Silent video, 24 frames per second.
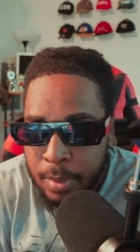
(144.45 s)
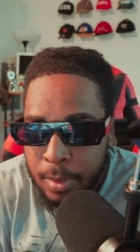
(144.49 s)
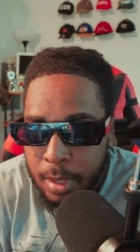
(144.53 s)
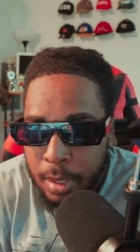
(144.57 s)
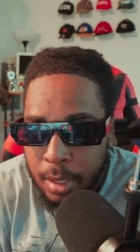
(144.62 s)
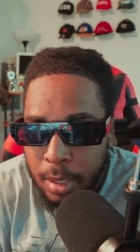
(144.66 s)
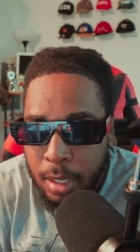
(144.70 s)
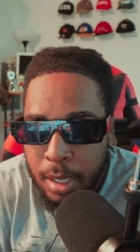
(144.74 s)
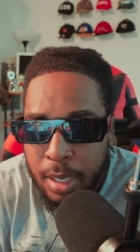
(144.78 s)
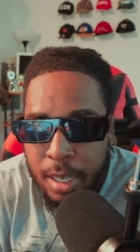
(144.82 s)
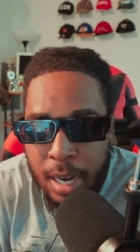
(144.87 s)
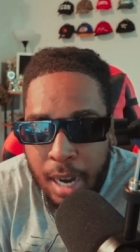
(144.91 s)

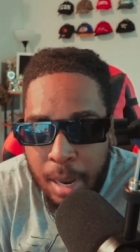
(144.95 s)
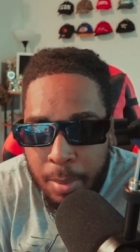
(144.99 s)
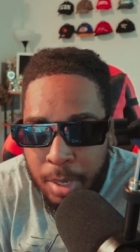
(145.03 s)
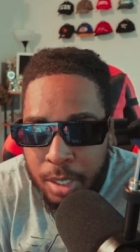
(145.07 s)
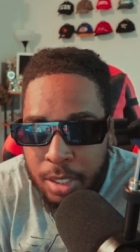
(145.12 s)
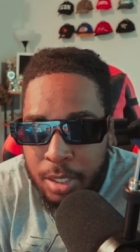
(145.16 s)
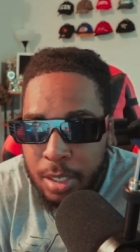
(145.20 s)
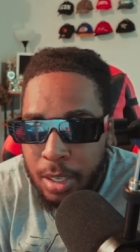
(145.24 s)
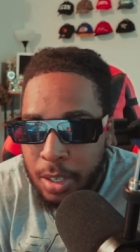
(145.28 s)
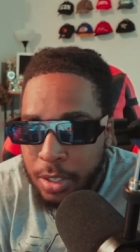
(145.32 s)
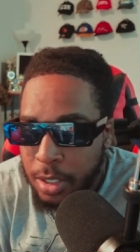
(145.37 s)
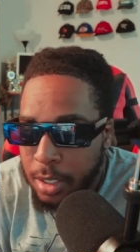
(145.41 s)
Look at how much
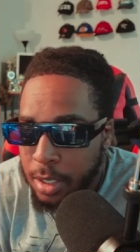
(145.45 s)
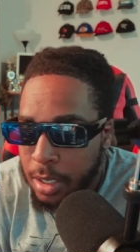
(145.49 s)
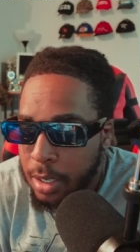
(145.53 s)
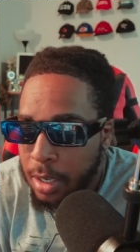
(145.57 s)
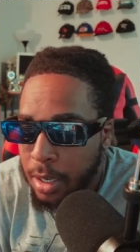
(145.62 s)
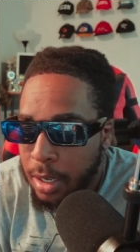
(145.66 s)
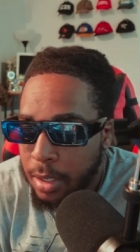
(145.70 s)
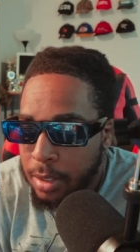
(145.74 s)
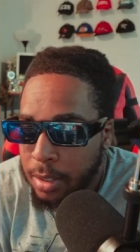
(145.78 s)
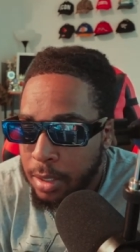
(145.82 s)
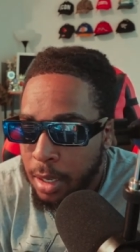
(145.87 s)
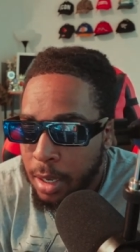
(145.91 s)
clinching he
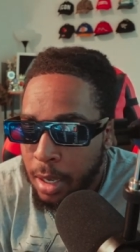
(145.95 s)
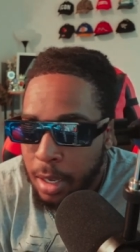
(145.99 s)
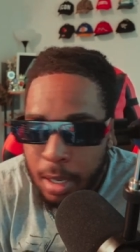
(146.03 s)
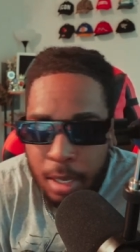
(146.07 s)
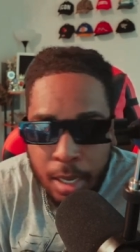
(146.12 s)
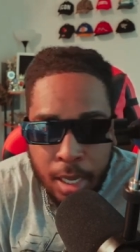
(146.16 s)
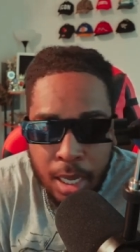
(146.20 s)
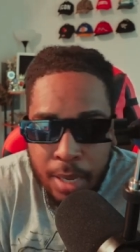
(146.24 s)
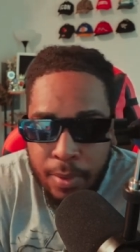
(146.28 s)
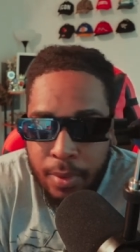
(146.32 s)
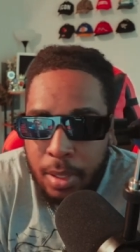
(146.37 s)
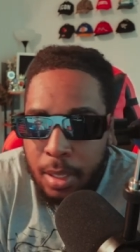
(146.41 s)
does.
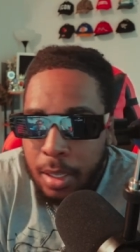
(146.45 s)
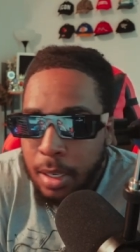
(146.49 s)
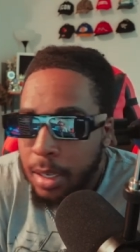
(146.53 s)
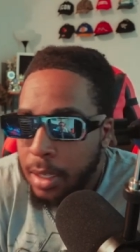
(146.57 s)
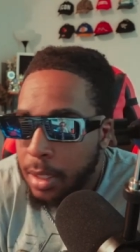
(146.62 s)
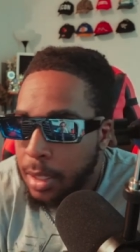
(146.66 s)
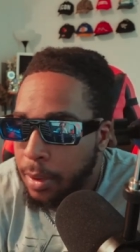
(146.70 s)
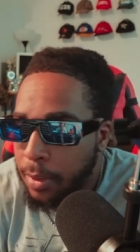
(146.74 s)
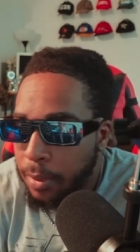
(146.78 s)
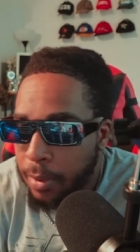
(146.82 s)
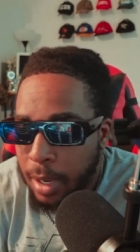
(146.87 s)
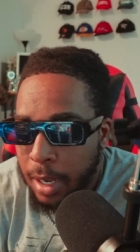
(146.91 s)
Even look at
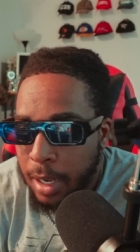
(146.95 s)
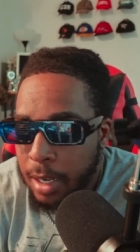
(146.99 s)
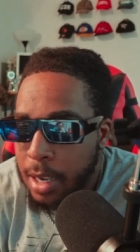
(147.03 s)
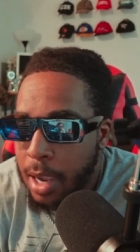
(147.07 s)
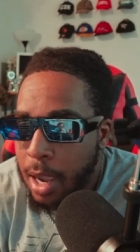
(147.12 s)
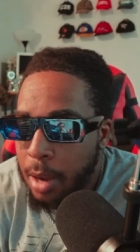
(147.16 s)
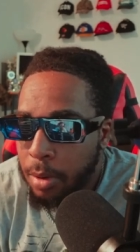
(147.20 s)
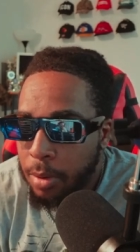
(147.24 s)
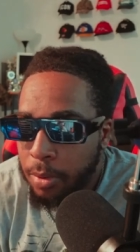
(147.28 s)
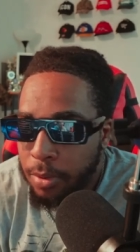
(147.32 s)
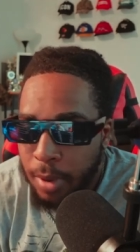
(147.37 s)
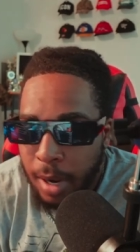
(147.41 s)
the
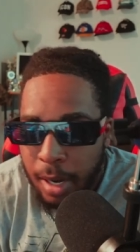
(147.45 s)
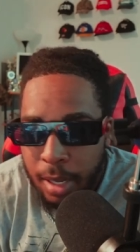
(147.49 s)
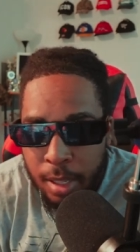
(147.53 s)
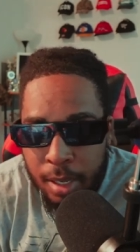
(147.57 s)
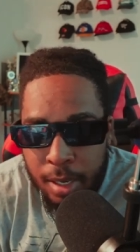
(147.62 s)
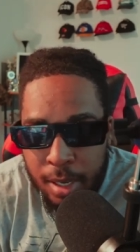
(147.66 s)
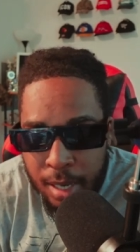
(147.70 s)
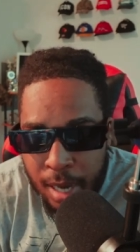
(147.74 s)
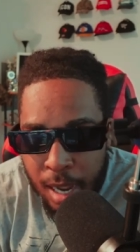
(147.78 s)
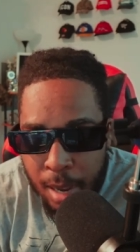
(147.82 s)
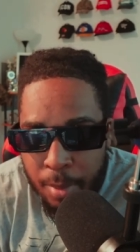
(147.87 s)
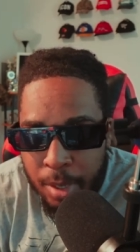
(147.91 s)
Ngannou fight. Look
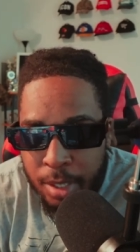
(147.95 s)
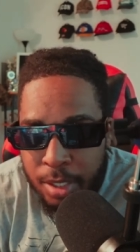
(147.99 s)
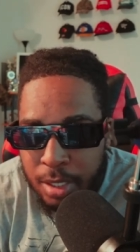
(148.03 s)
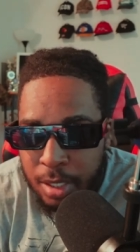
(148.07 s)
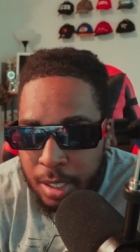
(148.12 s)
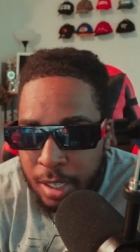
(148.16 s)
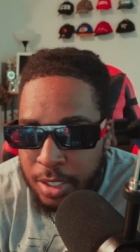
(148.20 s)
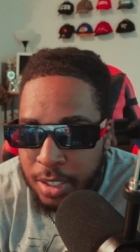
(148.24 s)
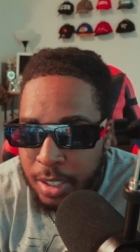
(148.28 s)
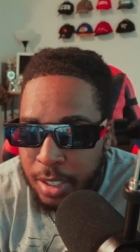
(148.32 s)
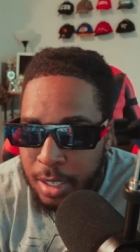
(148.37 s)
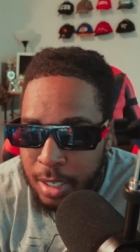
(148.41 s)
at how much
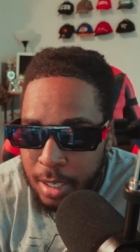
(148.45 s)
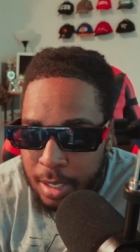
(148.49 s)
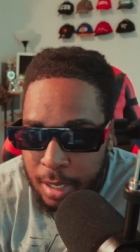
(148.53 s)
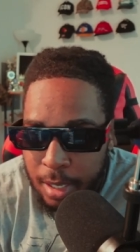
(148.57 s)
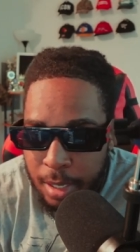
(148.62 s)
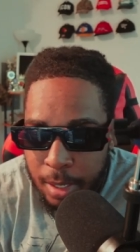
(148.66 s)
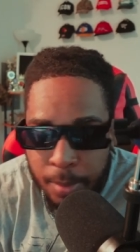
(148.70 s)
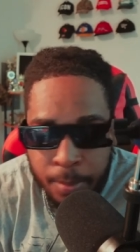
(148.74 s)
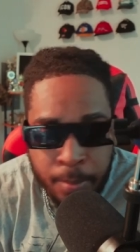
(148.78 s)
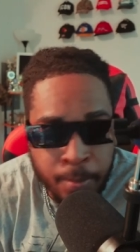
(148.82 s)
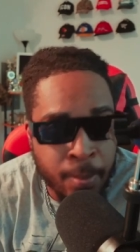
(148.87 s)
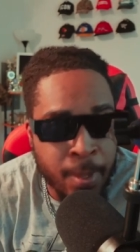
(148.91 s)
clinching he
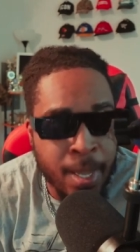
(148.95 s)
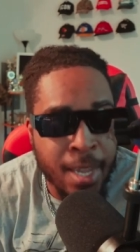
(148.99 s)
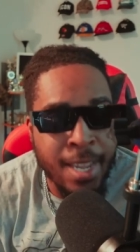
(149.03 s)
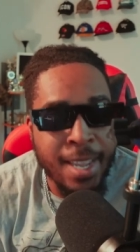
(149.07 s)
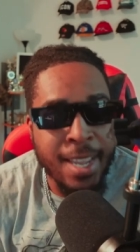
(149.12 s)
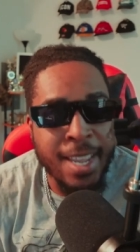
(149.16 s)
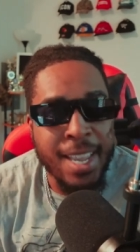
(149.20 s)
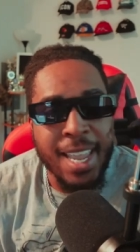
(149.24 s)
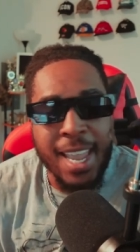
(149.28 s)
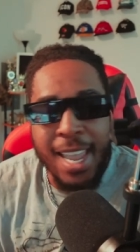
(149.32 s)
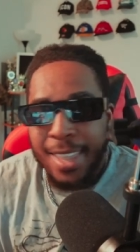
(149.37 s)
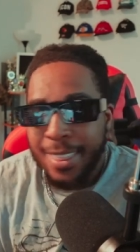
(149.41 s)
did.
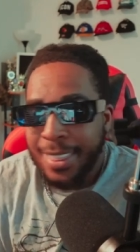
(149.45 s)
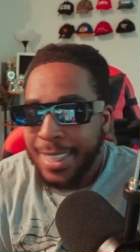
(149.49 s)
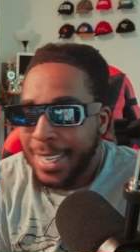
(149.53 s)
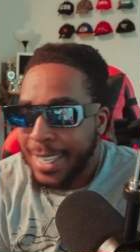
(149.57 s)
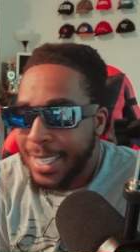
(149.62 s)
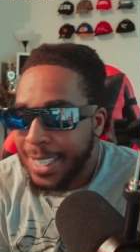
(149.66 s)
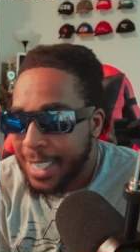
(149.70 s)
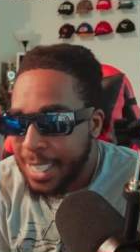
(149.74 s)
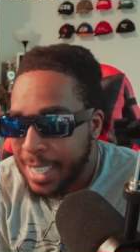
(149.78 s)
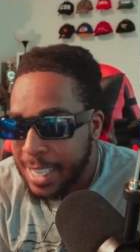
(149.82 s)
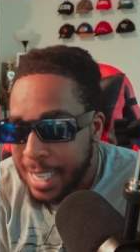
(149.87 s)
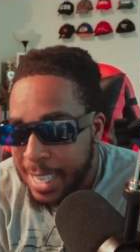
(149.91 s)
And the
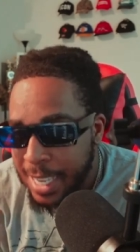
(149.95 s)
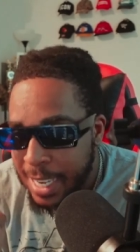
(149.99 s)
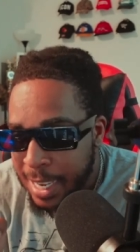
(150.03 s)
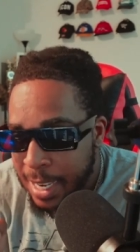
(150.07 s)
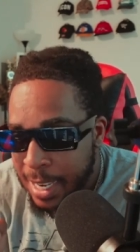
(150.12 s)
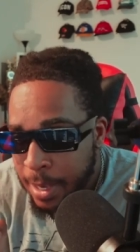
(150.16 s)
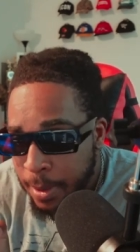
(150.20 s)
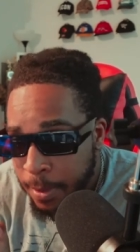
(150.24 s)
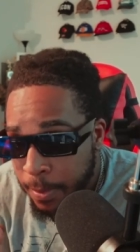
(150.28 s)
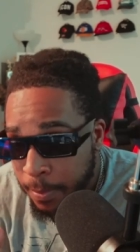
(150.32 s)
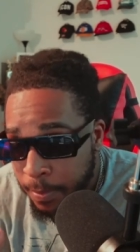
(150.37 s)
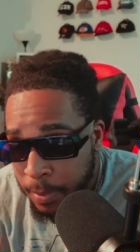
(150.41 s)

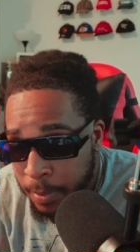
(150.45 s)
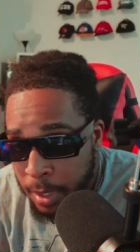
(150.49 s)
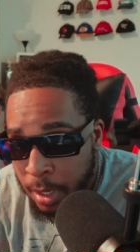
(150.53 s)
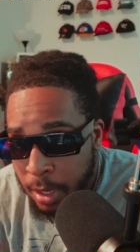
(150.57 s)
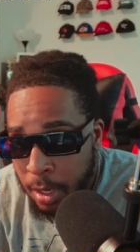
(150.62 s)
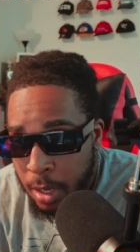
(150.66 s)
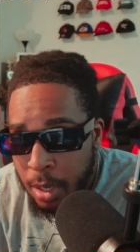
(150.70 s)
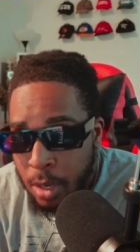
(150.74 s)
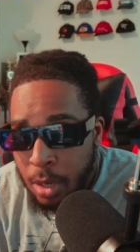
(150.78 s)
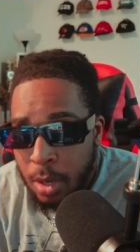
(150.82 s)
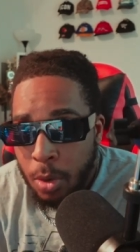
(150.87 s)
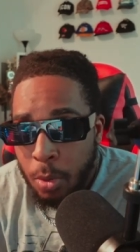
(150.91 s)
key
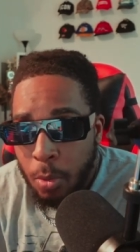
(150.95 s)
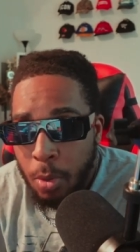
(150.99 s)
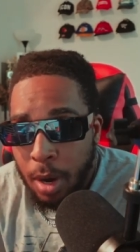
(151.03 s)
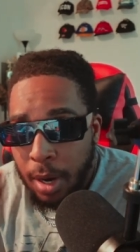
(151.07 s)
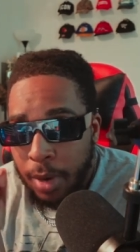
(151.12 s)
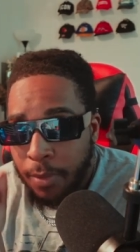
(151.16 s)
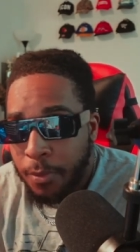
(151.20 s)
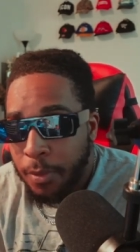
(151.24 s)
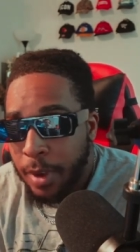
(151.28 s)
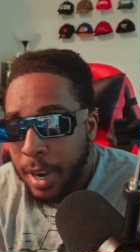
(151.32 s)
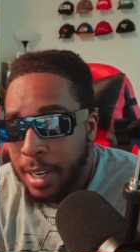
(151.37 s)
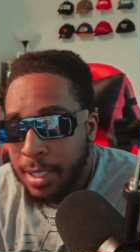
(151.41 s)
where
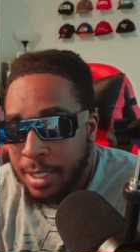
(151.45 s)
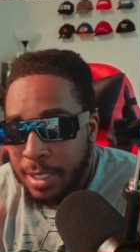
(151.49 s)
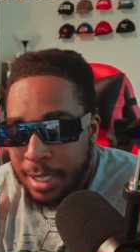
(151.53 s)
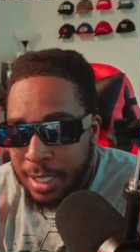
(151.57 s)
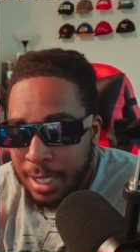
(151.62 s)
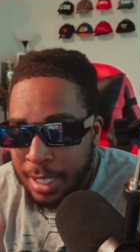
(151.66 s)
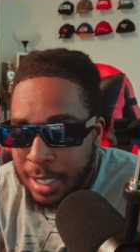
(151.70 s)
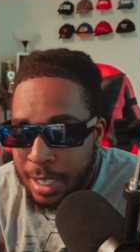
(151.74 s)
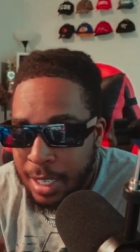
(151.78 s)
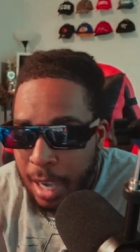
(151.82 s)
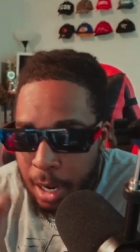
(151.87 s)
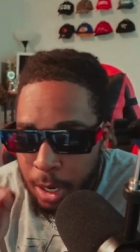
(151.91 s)
Francis
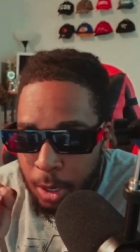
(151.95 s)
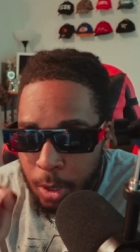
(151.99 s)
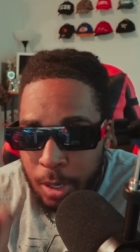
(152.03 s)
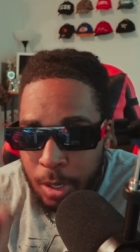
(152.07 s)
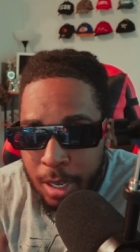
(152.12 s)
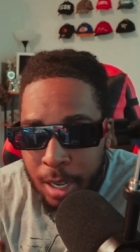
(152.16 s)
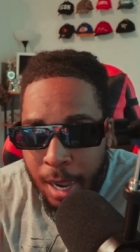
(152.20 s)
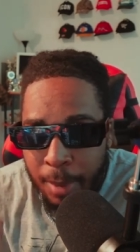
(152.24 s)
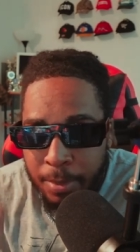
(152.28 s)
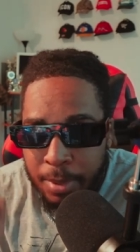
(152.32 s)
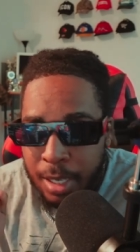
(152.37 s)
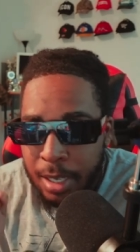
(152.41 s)
Ngannou
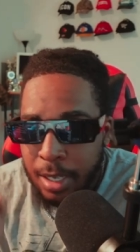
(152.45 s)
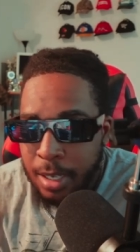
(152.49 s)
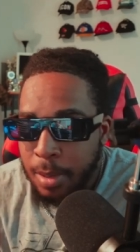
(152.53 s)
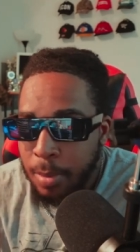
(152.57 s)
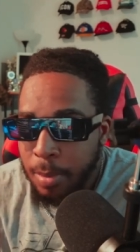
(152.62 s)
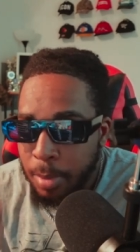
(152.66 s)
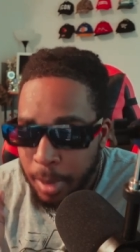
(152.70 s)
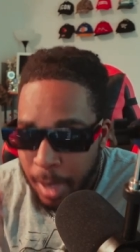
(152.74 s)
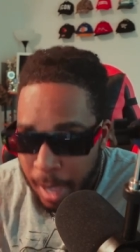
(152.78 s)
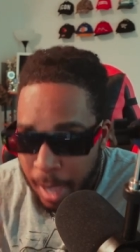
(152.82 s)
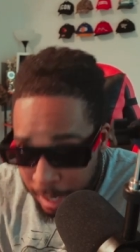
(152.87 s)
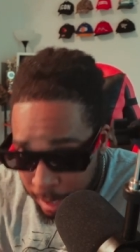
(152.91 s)
kept it
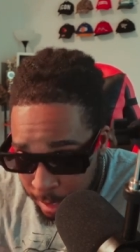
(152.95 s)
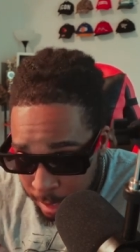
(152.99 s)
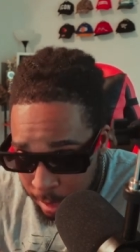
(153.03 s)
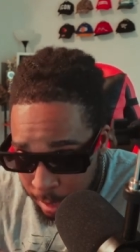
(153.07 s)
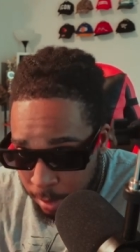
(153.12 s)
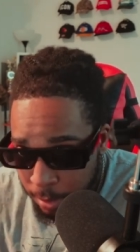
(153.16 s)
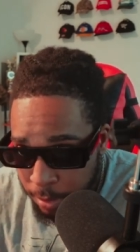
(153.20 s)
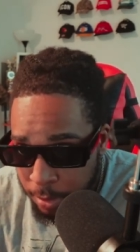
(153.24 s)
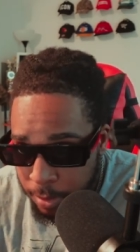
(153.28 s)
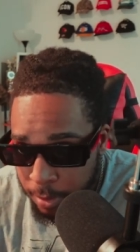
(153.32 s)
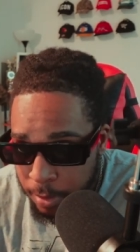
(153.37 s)
competitive